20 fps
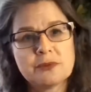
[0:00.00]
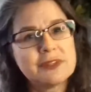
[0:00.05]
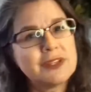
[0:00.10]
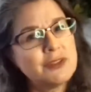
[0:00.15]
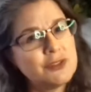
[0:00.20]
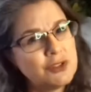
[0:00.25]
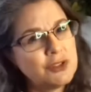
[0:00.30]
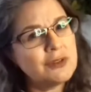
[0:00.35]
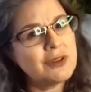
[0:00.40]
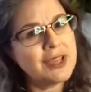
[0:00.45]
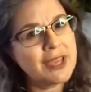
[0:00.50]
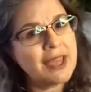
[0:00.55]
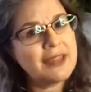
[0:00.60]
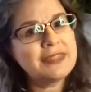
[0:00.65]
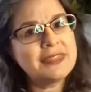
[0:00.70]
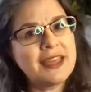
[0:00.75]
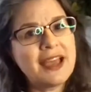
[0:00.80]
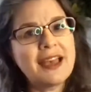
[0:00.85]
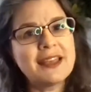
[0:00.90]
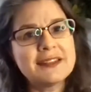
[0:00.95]
Now, do you
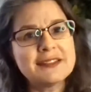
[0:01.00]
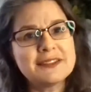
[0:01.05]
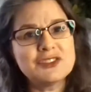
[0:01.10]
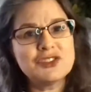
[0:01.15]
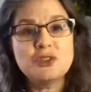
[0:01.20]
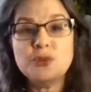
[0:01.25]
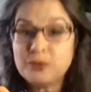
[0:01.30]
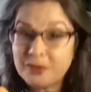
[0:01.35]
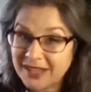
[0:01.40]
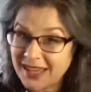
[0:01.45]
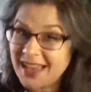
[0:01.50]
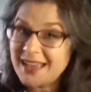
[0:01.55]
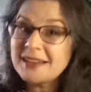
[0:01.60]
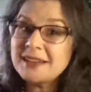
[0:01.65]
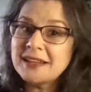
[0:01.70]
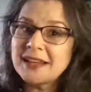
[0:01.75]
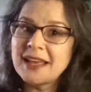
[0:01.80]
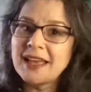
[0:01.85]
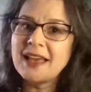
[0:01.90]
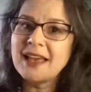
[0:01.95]
get that? Do you get
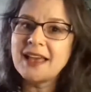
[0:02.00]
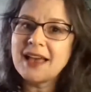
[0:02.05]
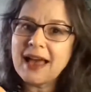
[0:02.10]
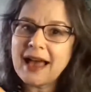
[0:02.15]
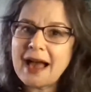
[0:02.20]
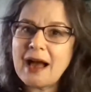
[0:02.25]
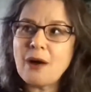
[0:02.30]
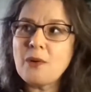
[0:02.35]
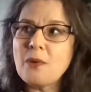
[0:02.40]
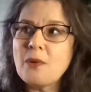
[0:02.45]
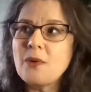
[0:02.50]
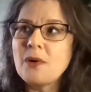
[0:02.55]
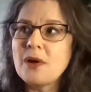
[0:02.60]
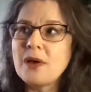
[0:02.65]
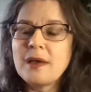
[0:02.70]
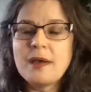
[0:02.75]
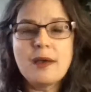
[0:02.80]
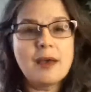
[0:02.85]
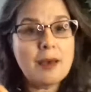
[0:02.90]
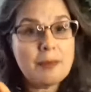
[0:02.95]
how
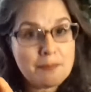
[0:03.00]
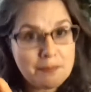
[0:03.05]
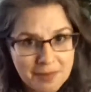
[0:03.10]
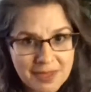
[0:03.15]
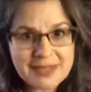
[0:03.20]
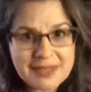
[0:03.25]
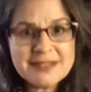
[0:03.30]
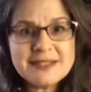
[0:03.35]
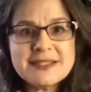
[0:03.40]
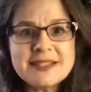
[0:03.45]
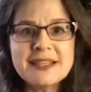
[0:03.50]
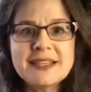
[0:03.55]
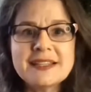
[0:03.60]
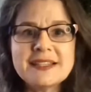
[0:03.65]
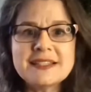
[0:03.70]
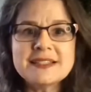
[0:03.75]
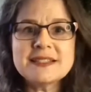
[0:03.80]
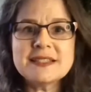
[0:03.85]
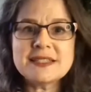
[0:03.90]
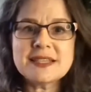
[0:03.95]
amazing it
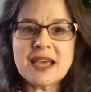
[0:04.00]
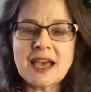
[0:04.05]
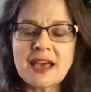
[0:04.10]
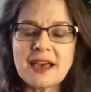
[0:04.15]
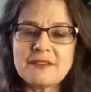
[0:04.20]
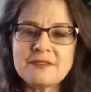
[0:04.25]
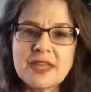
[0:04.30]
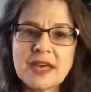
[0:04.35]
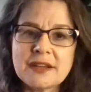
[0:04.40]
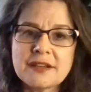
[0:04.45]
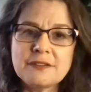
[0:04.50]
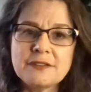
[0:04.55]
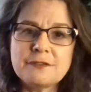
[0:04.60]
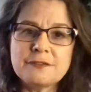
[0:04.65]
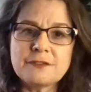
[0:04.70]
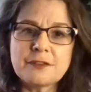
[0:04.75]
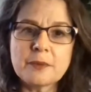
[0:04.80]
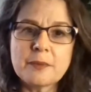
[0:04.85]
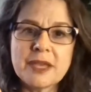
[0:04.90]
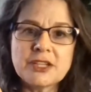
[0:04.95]
is to have that
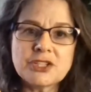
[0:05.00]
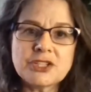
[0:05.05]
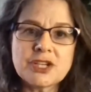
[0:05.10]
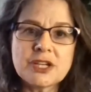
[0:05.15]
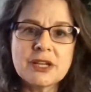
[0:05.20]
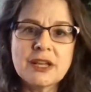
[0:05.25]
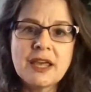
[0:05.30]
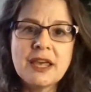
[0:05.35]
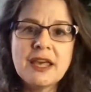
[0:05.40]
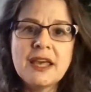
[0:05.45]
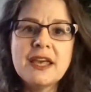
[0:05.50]
information?